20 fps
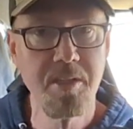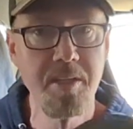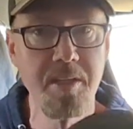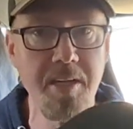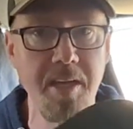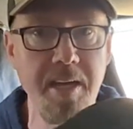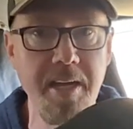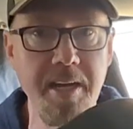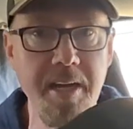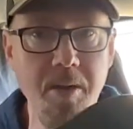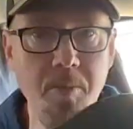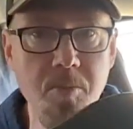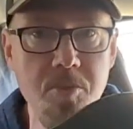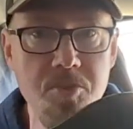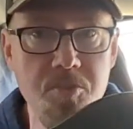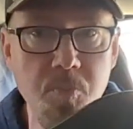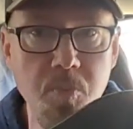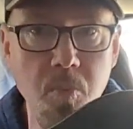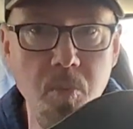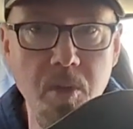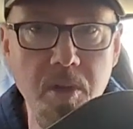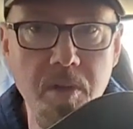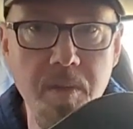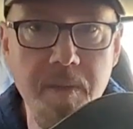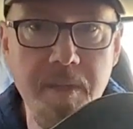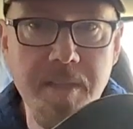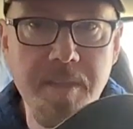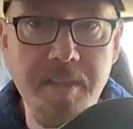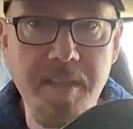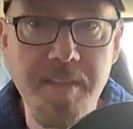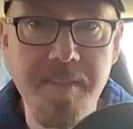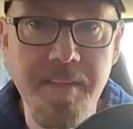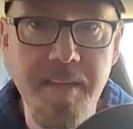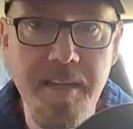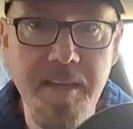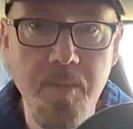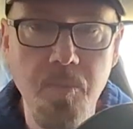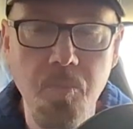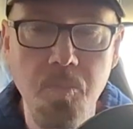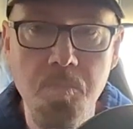and I was worried that
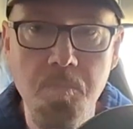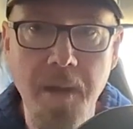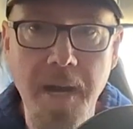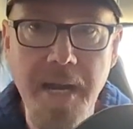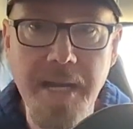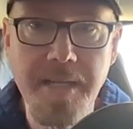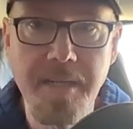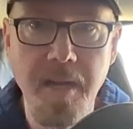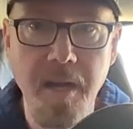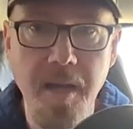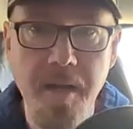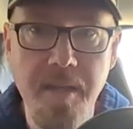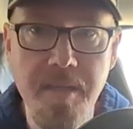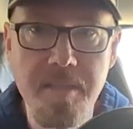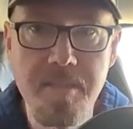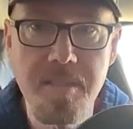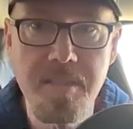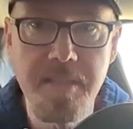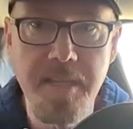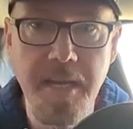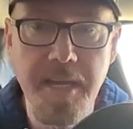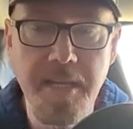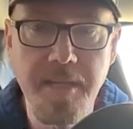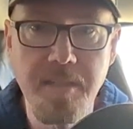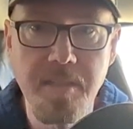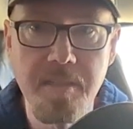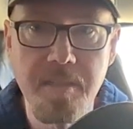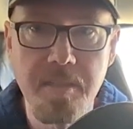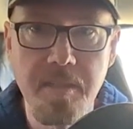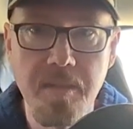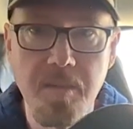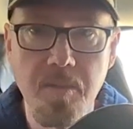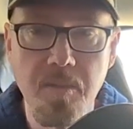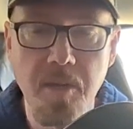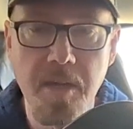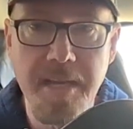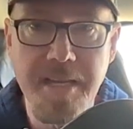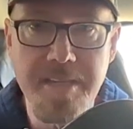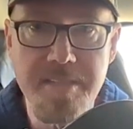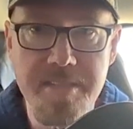it might not intonate
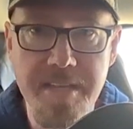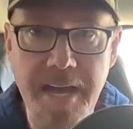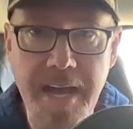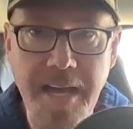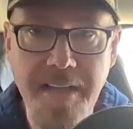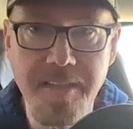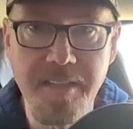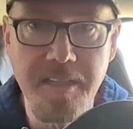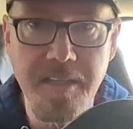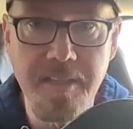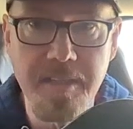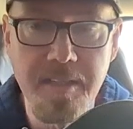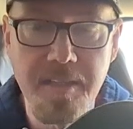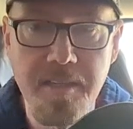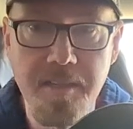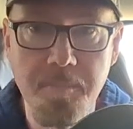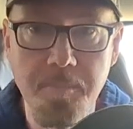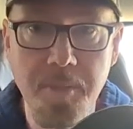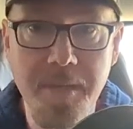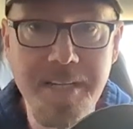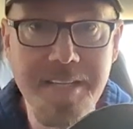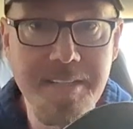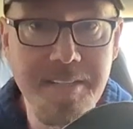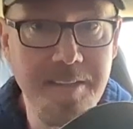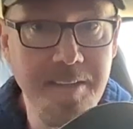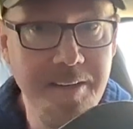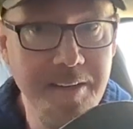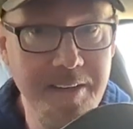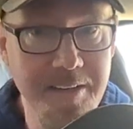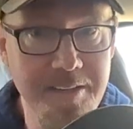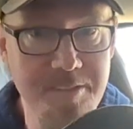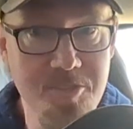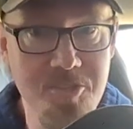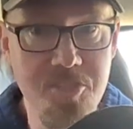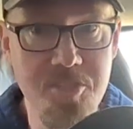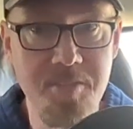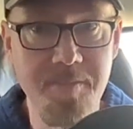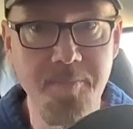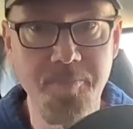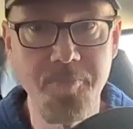exactly, but it
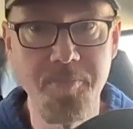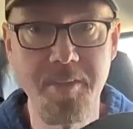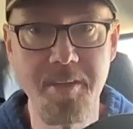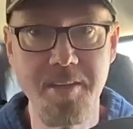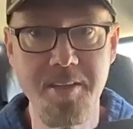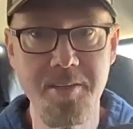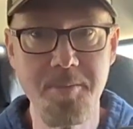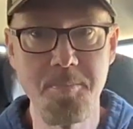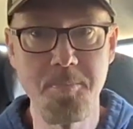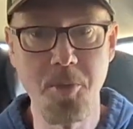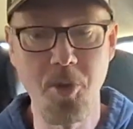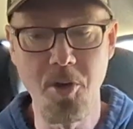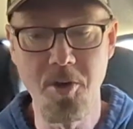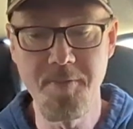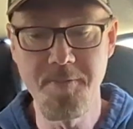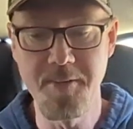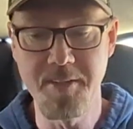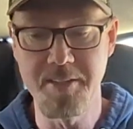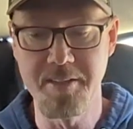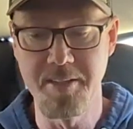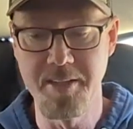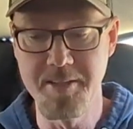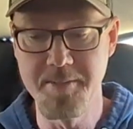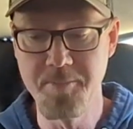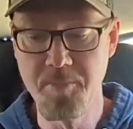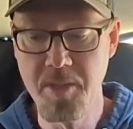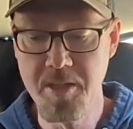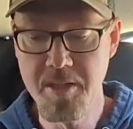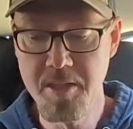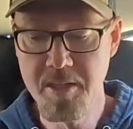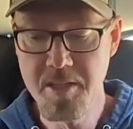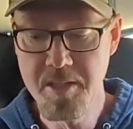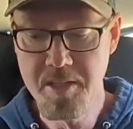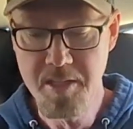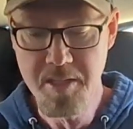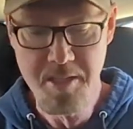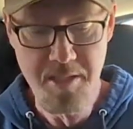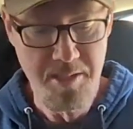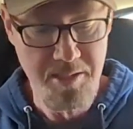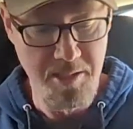does perfectly.
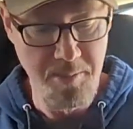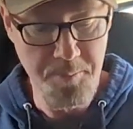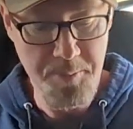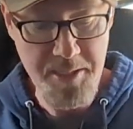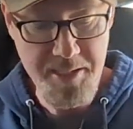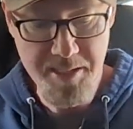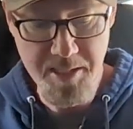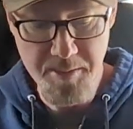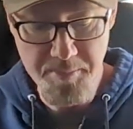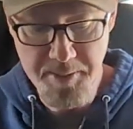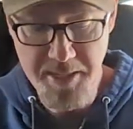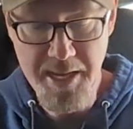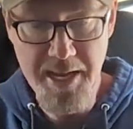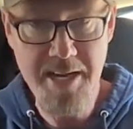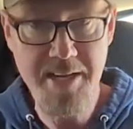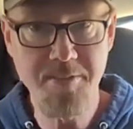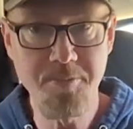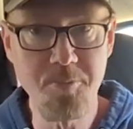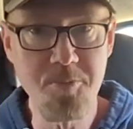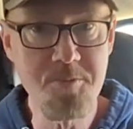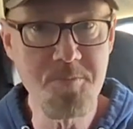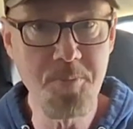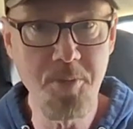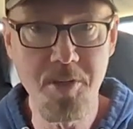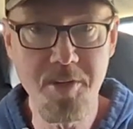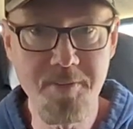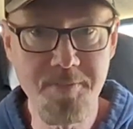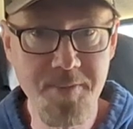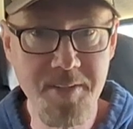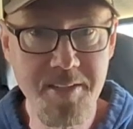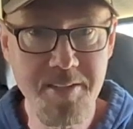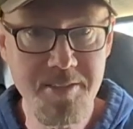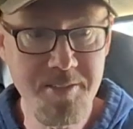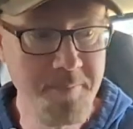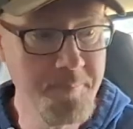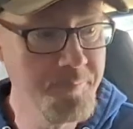The pickup height was perfect.